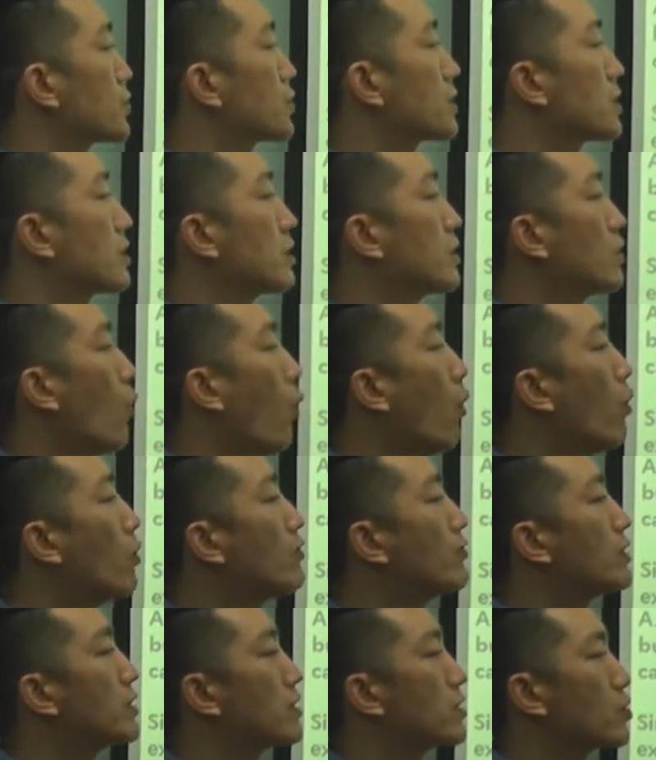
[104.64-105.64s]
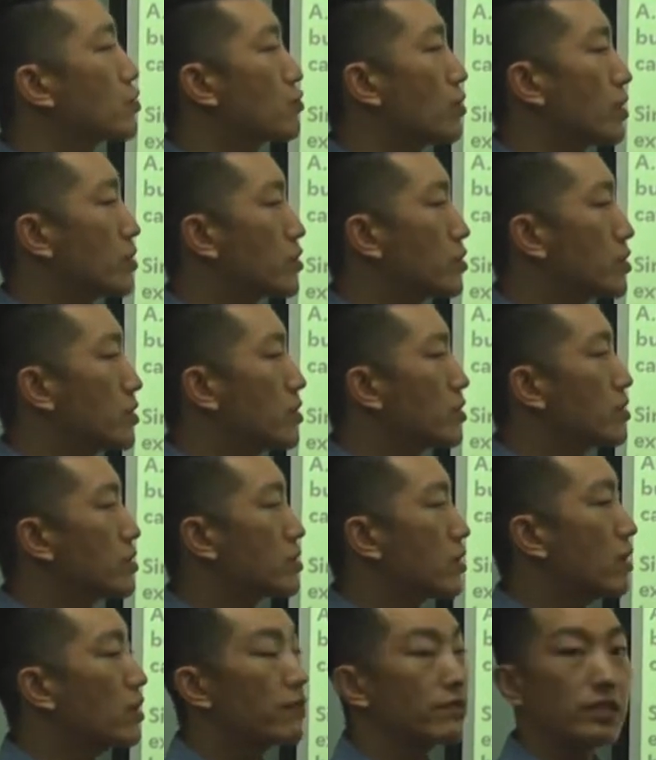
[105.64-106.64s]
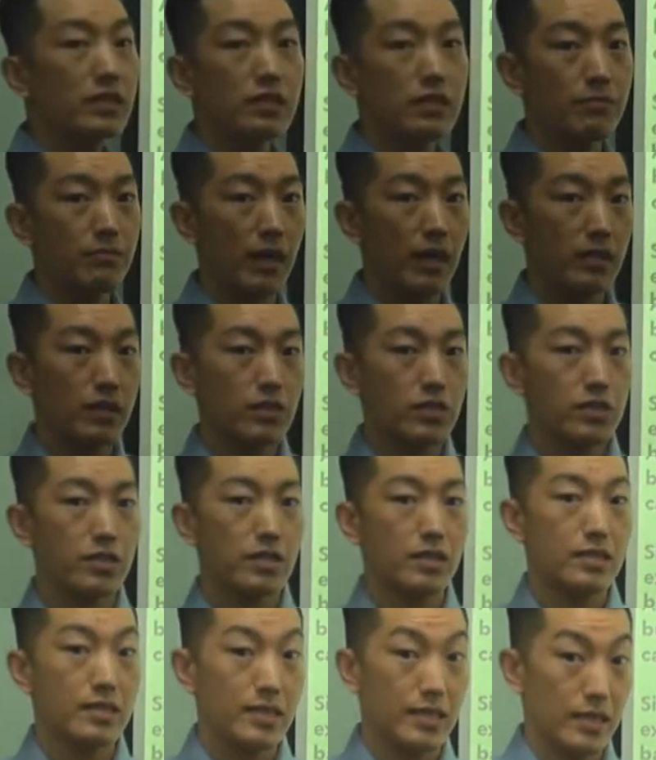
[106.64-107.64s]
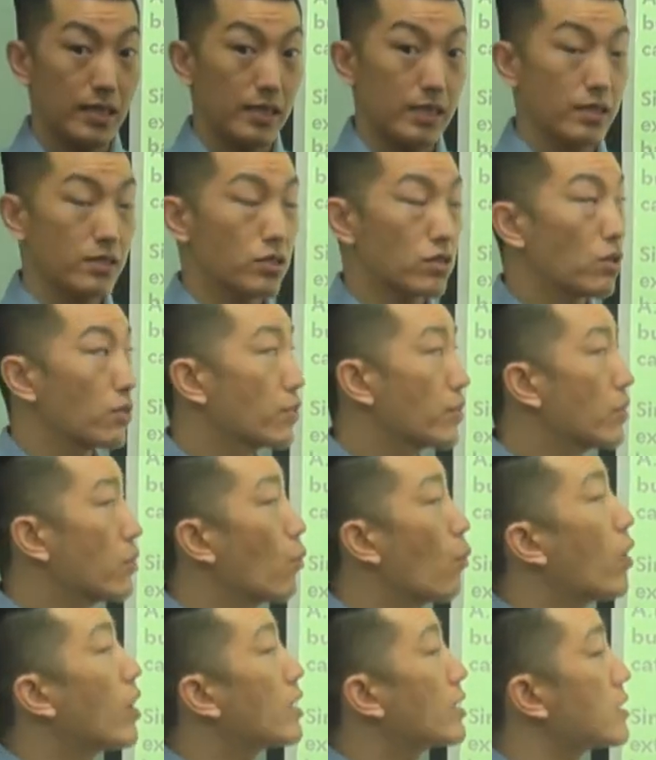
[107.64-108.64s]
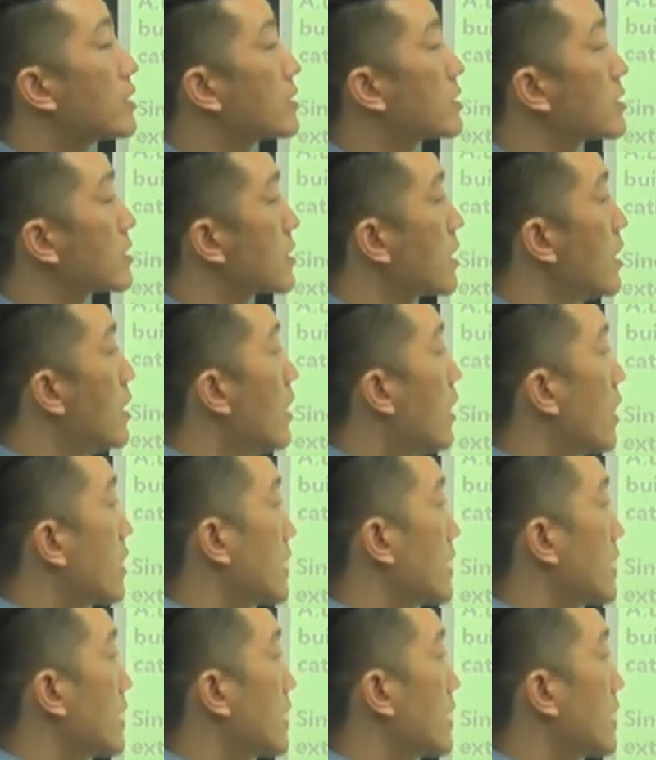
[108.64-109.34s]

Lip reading: City over the structures of the demolished city. So there was a